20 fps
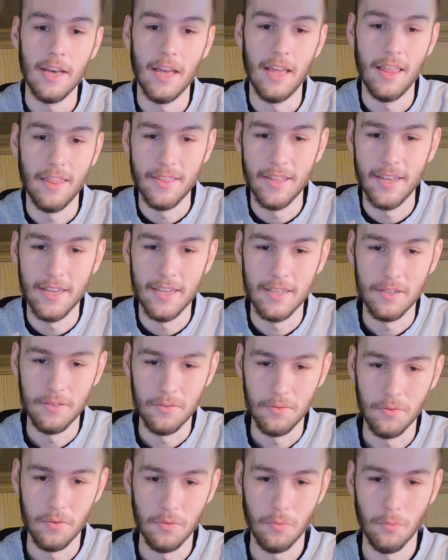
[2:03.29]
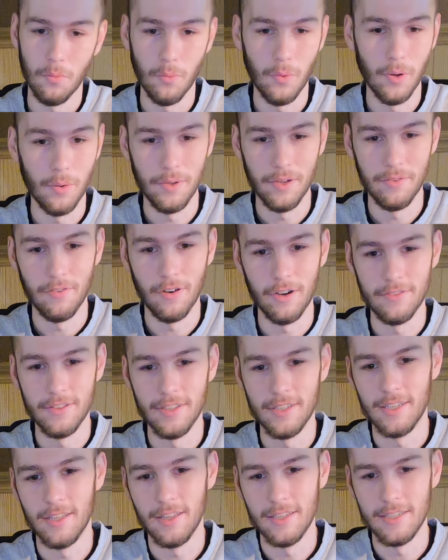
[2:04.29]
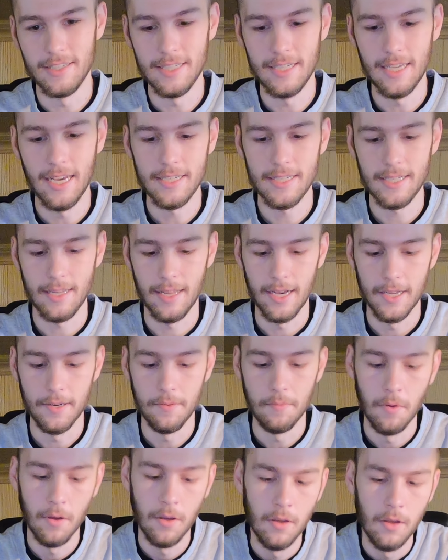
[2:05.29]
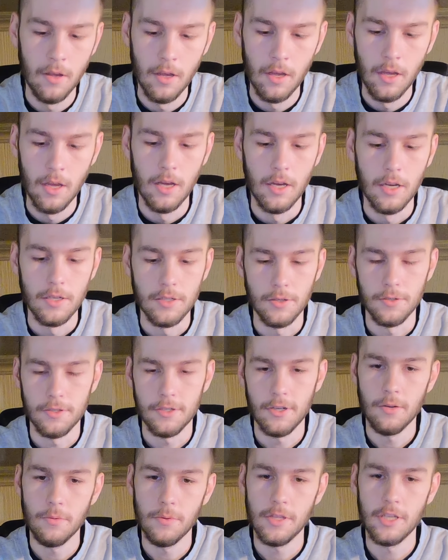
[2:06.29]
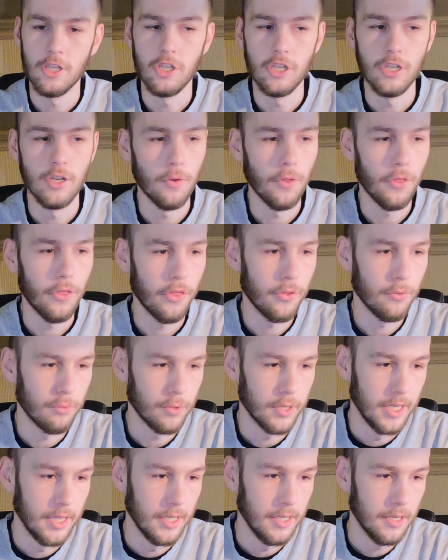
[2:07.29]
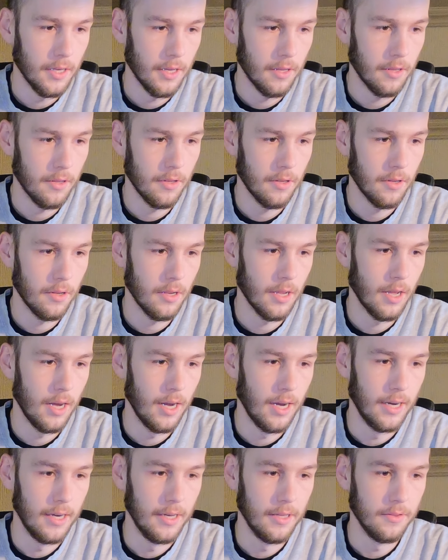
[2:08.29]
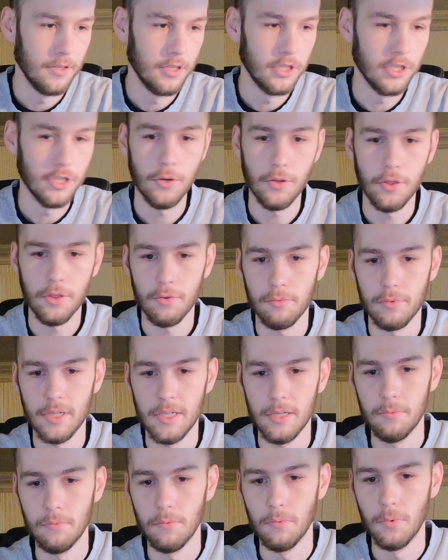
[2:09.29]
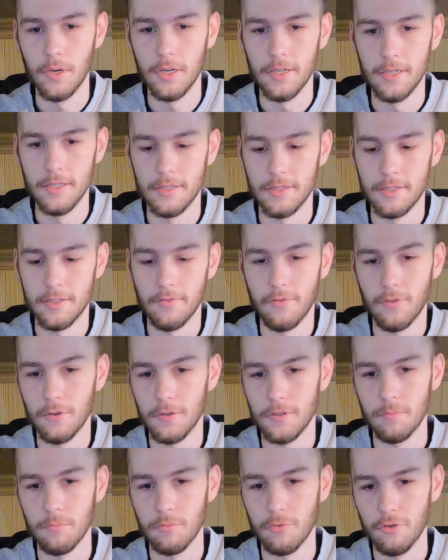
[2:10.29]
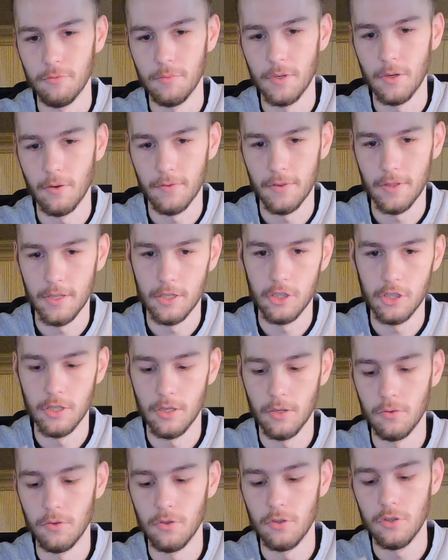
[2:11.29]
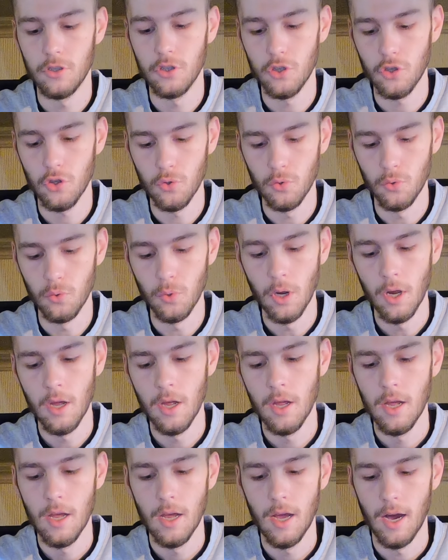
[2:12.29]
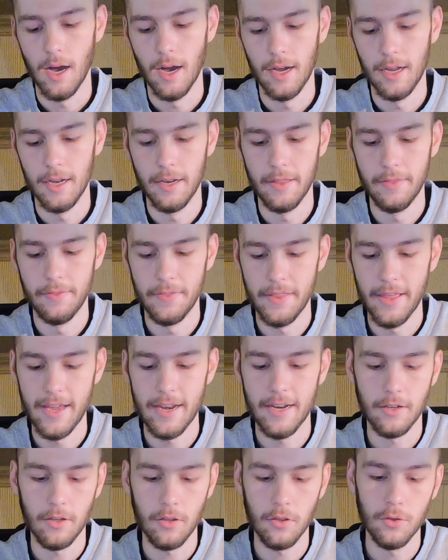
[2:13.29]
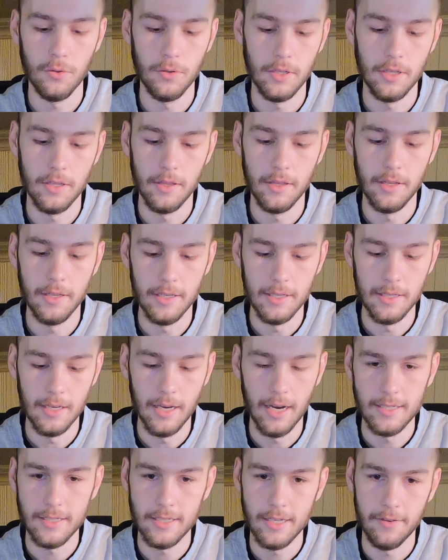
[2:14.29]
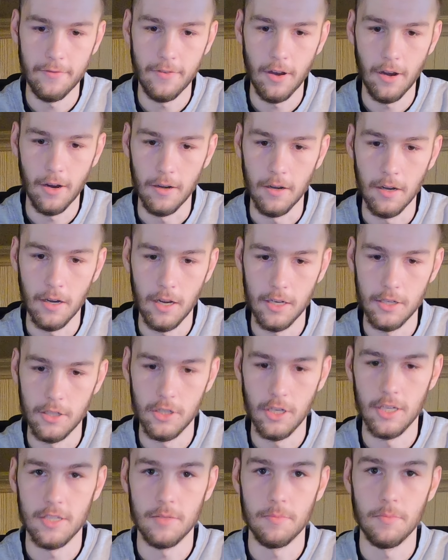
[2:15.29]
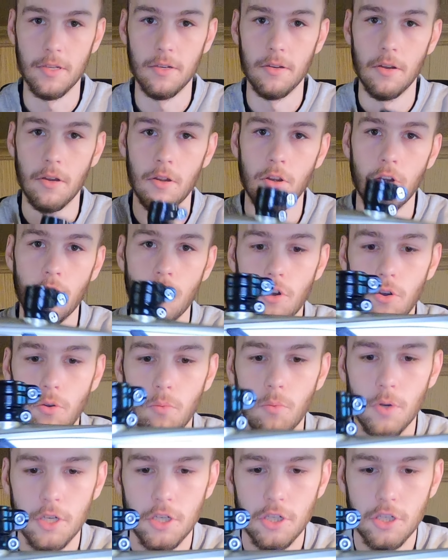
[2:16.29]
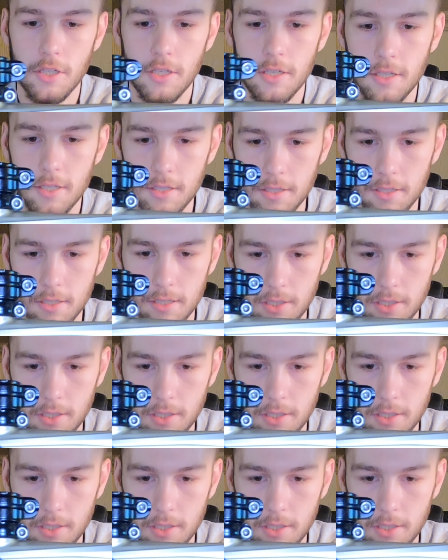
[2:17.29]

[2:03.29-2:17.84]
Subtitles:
and then when we evolved into the CS line. So starting with the Geo 3, the Geo 3 was the first improvement over the Geo 2, and that included the SFR adjustment, which is